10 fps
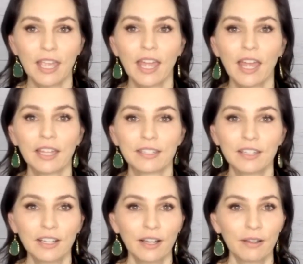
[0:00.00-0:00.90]
And
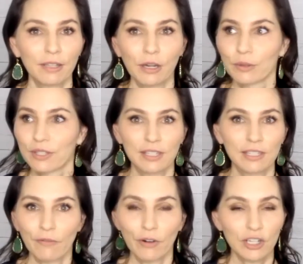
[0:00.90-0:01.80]
this is
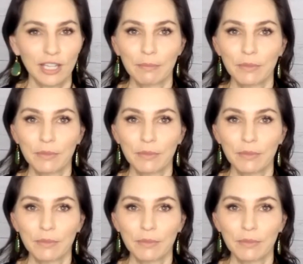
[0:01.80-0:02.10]
the first time